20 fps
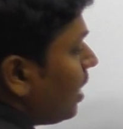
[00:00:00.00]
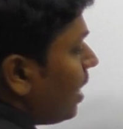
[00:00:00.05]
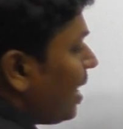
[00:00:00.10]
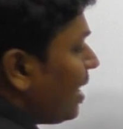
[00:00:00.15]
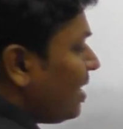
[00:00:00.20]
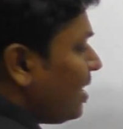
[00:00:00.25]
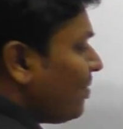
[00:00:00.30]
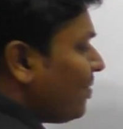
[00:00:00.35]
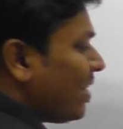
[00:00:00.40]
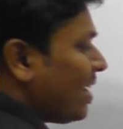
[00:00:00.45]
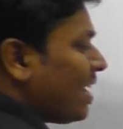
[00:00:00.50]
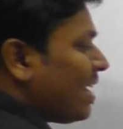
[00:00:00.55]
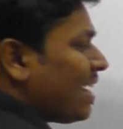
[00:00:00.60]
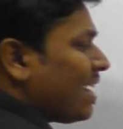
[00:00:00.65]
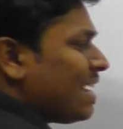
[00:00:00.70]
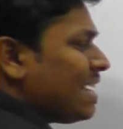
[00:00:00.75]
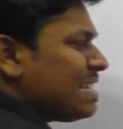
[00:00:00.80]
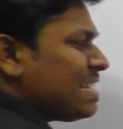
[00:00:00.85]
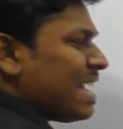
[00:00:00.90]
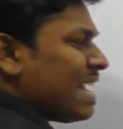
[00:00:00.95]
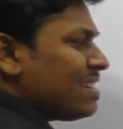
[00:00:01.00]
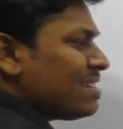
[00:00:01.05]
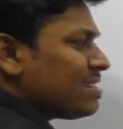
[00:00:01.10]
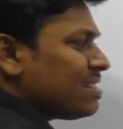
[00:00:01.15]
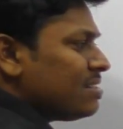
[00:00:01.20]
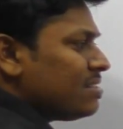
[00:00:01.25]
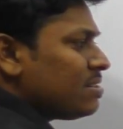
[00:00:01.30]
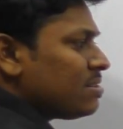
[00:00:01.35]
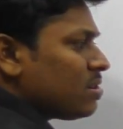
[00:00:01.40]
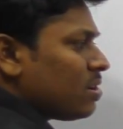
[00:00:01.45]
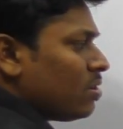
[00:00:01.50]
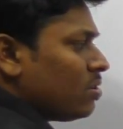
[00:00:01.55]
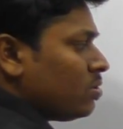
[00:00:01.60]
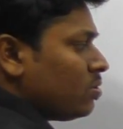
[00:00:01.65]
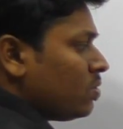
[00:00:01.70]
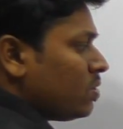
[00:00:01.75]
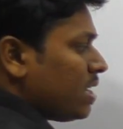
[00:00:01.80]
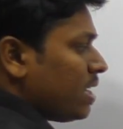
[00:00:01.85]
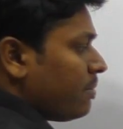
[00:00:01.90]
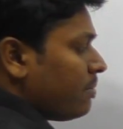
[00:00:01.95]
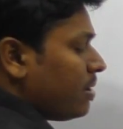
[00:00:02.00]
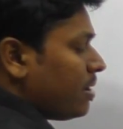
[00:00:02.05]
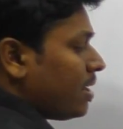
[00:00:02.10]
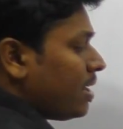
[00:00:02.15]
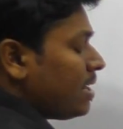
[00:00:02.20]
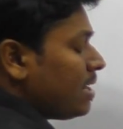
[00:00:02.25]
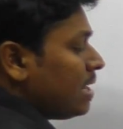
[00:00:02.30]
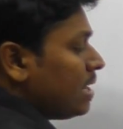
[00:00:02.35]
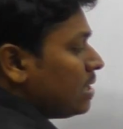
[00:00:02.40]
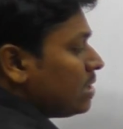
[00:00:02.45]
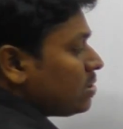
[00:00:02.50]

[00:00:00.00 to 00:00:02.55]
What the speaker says: I think we can again cancel this on 2 table, right?